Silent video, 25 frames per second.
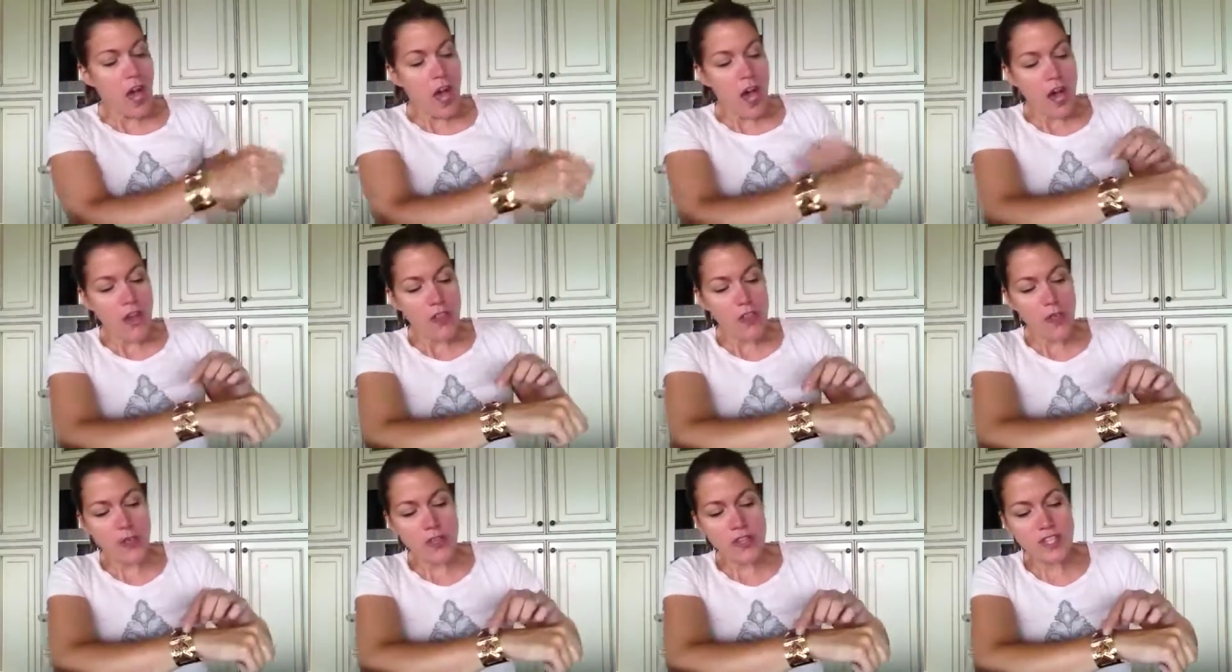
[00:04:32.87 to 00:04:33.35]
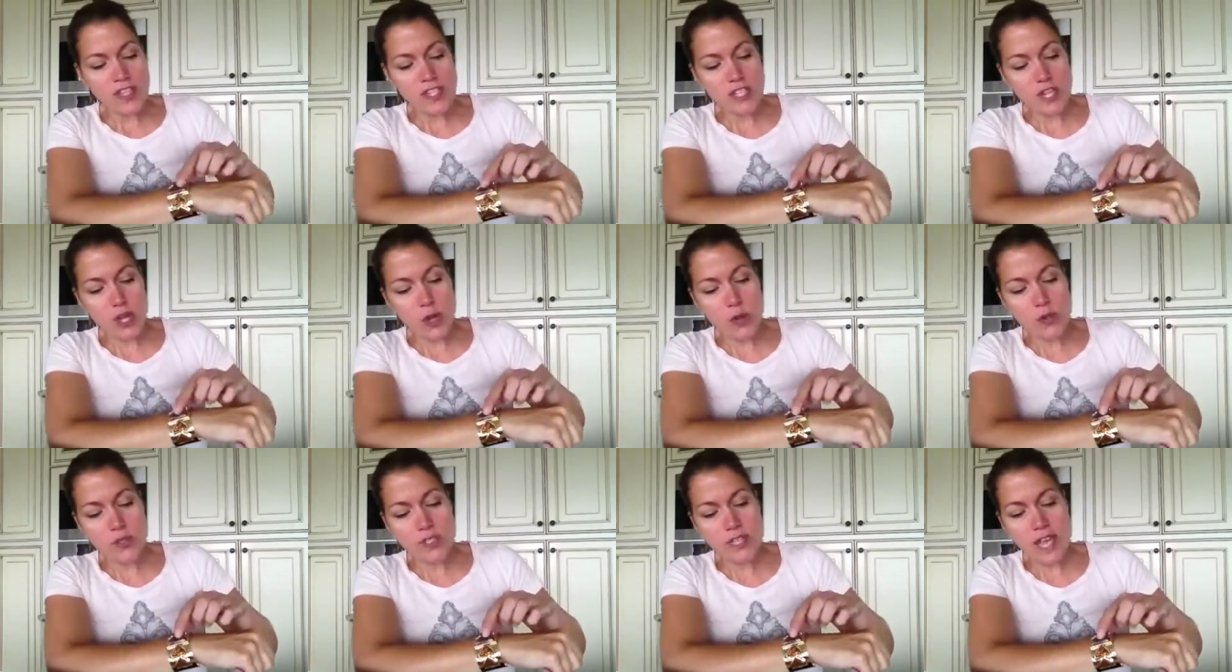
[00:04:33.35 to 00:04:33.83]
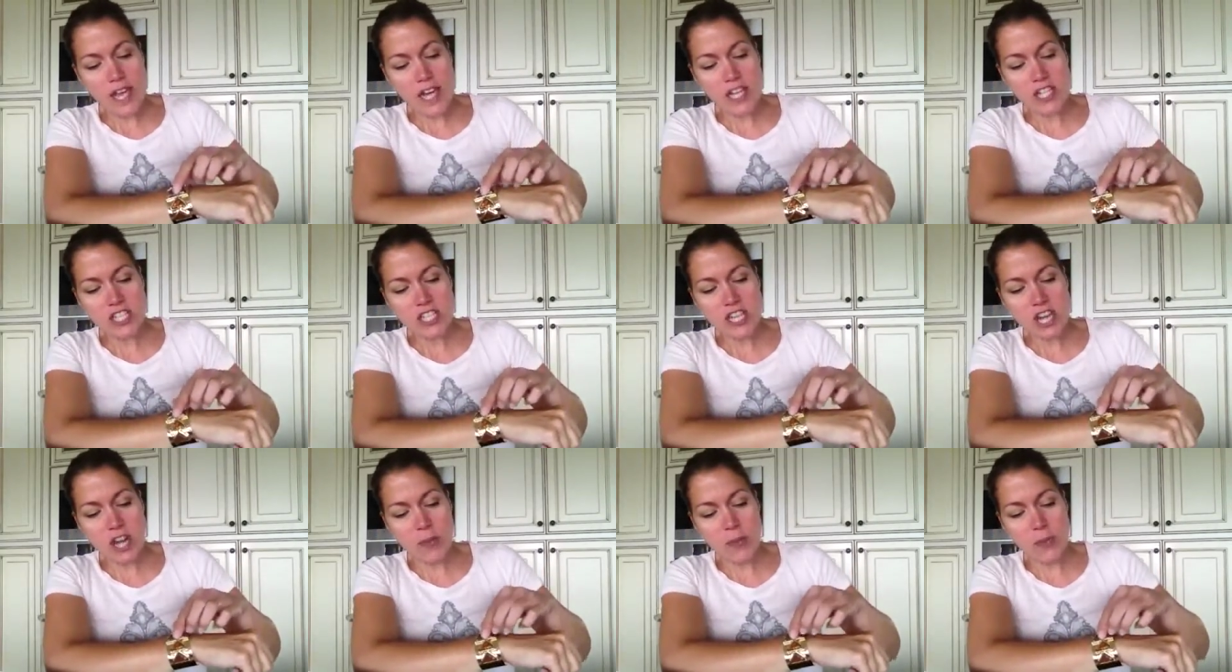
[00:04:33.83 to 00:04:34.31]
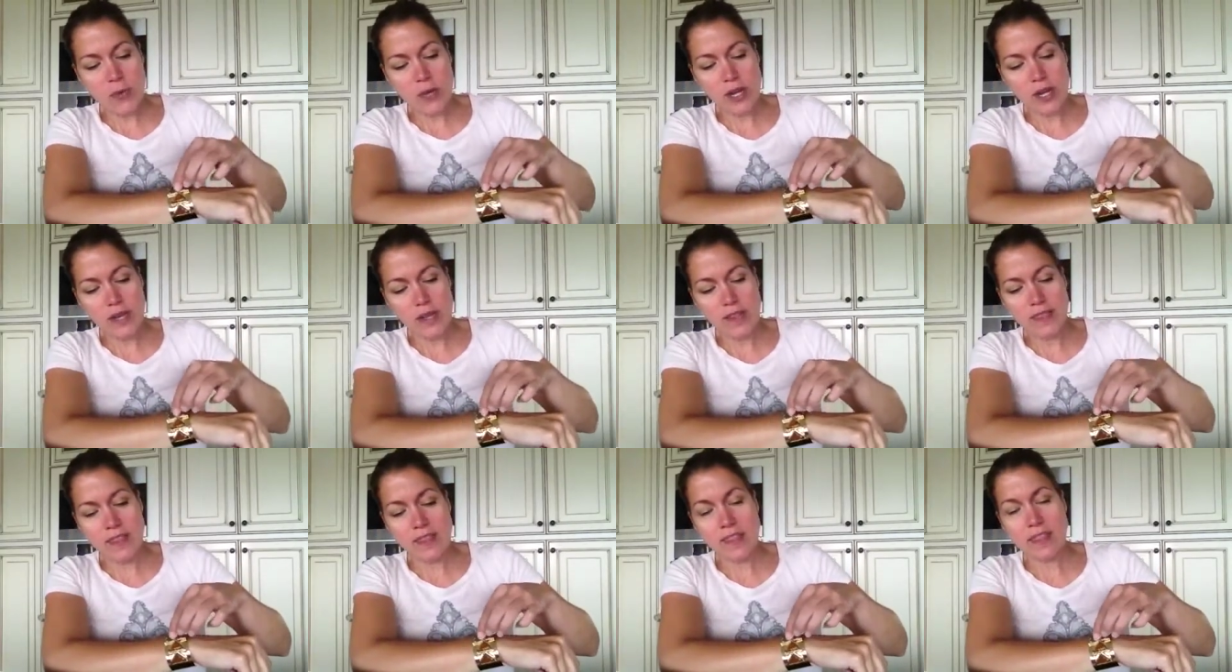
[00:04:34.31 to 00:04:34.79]
Although the stones actually are
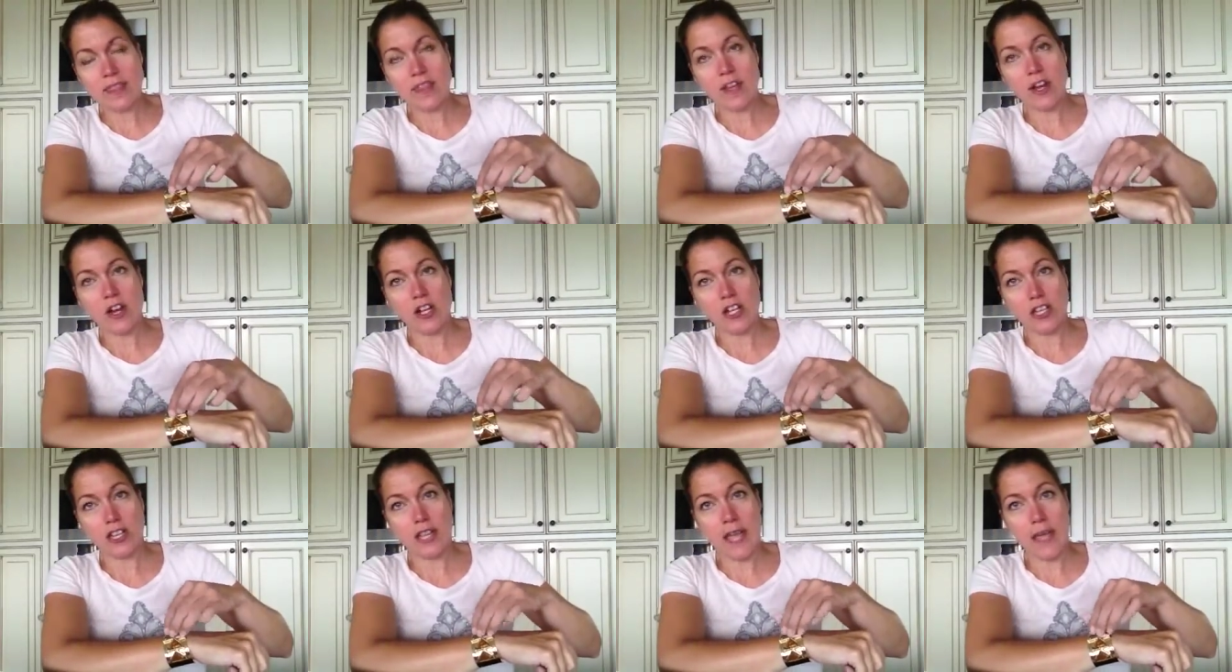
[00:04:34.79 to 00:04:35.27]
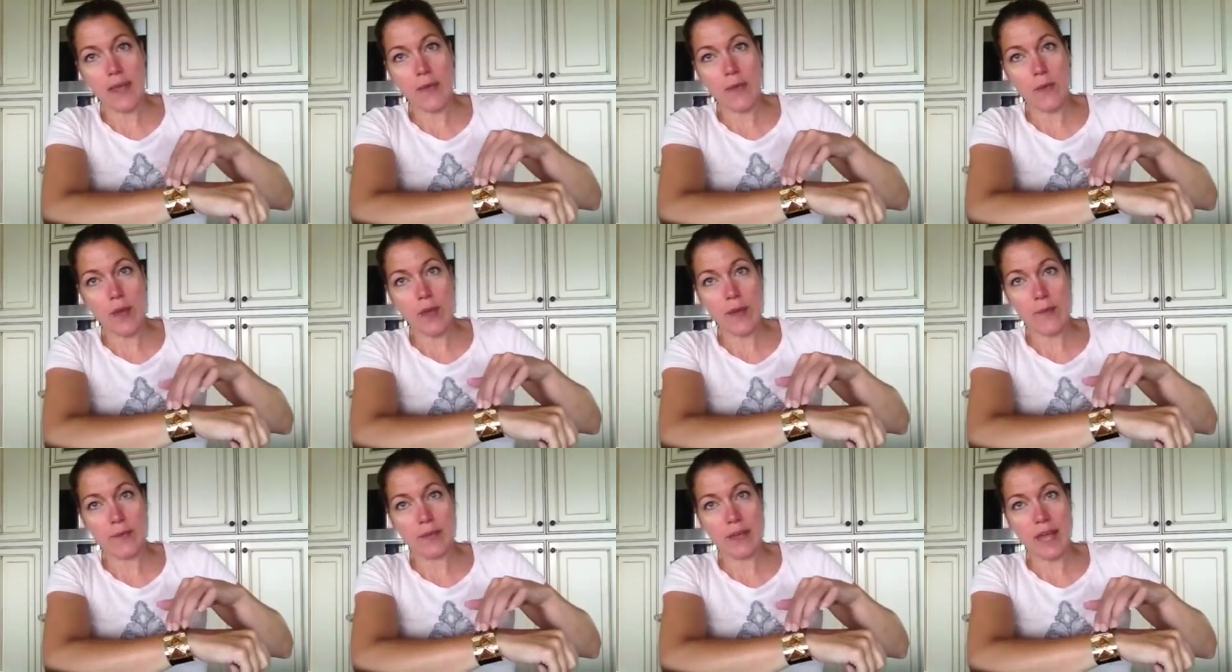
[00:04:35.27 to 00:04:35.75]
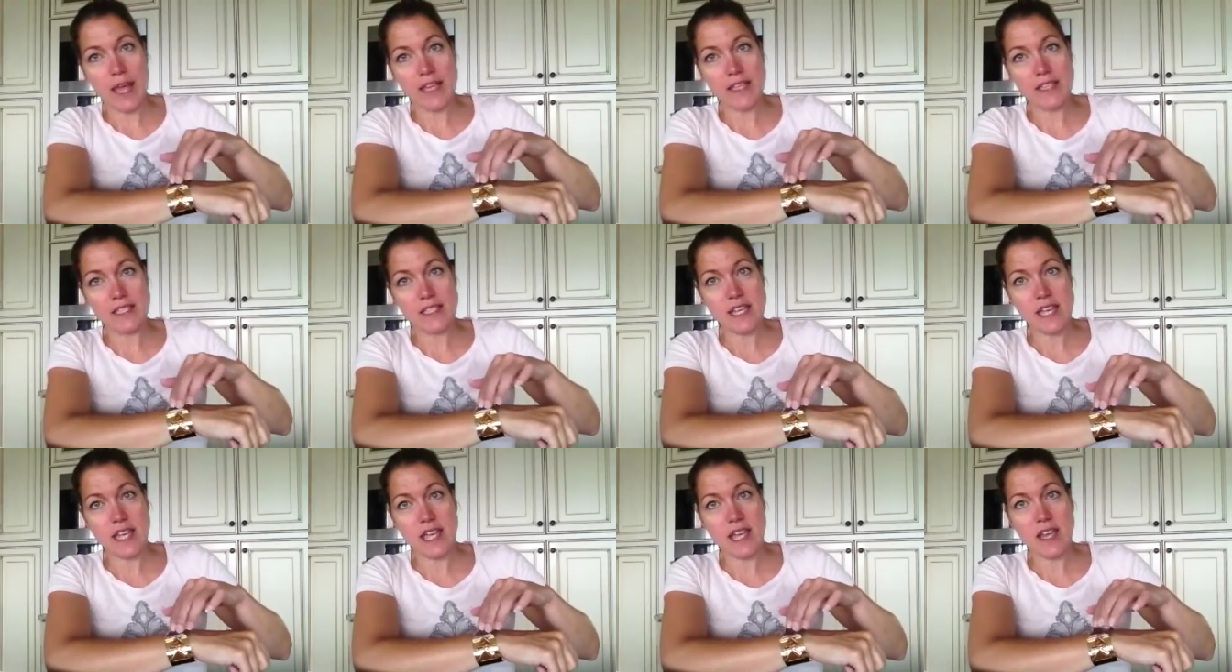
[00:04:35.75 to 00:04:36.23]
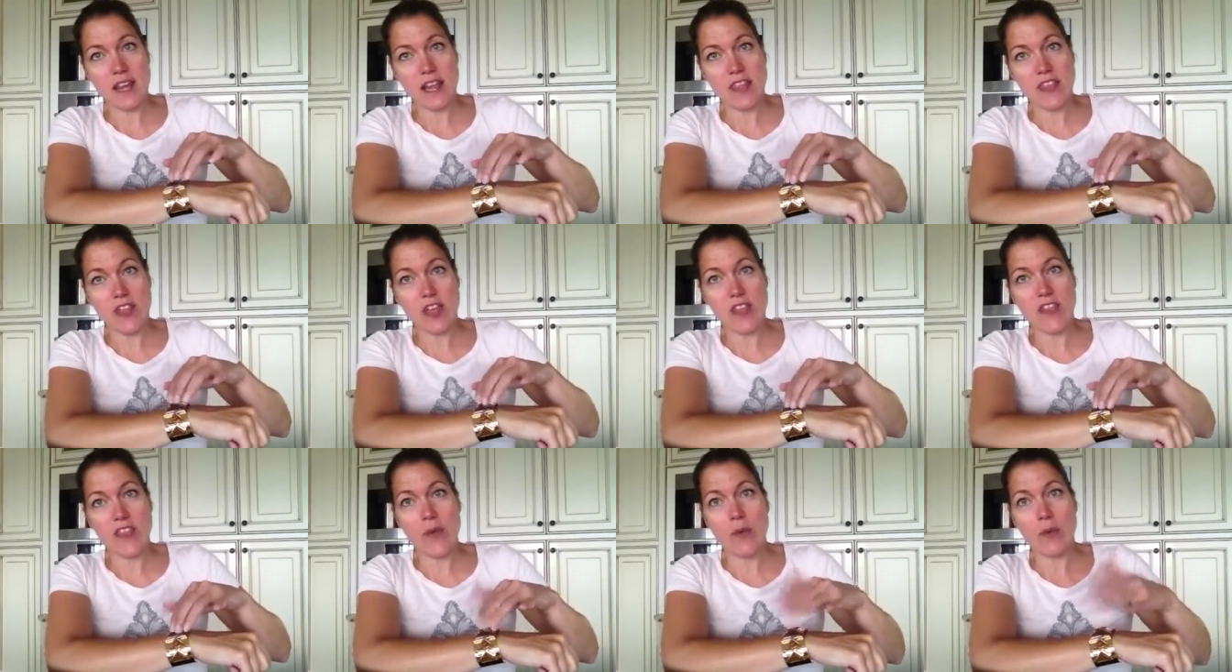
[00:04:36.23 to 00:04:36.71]
pretty, they're lightweight plastic, and I
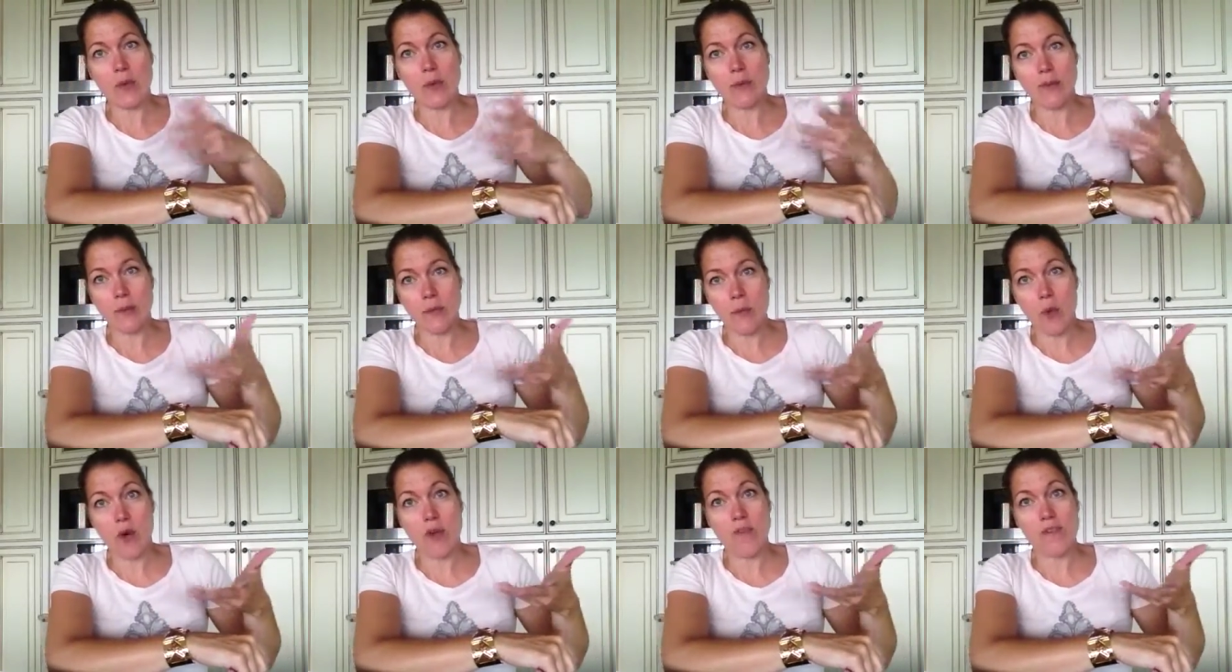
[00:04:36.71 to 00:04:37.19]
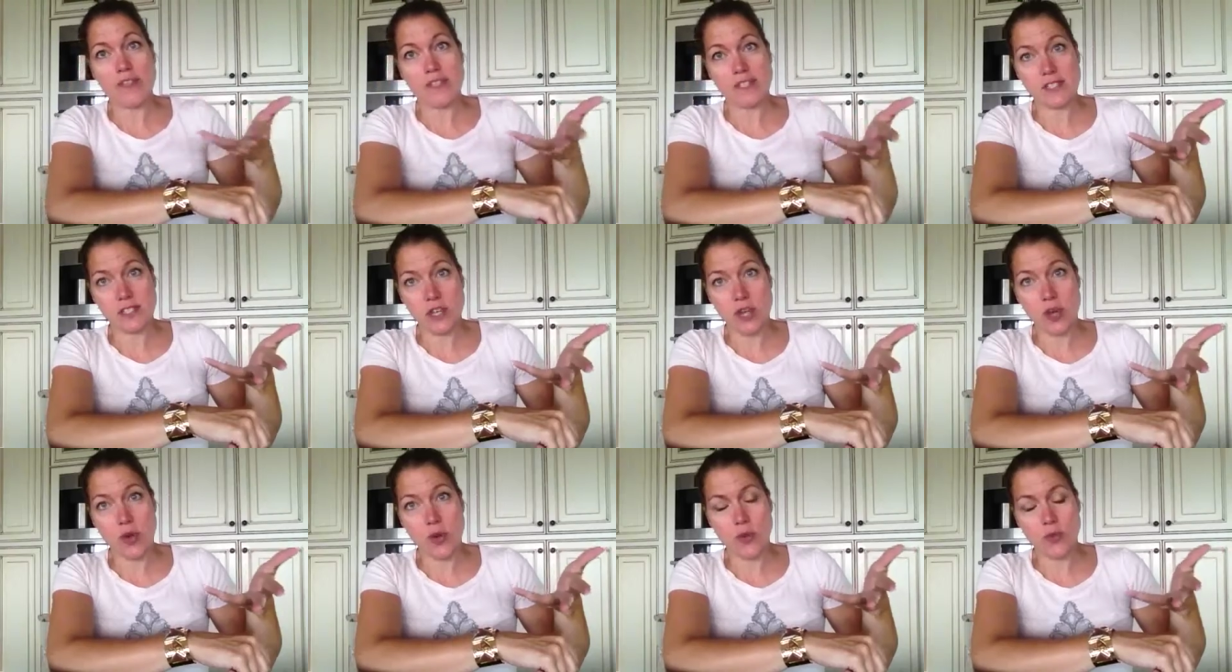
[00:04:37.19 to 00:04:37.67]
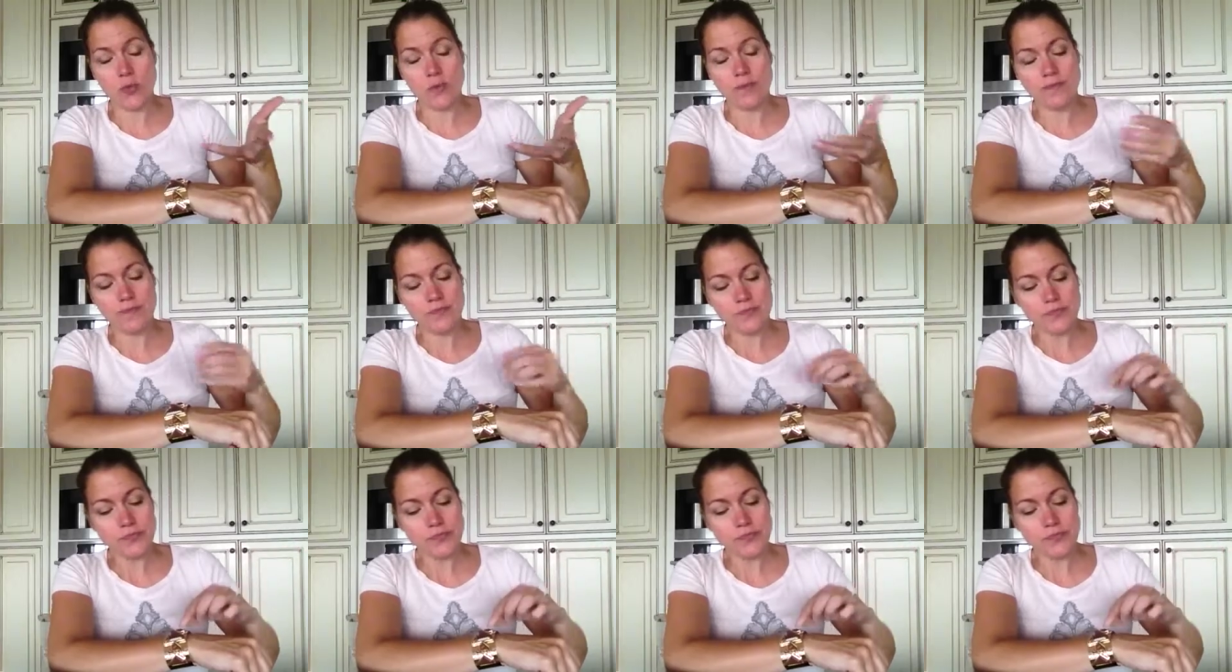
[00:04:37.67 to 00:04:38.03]
thought they would be more of a stone.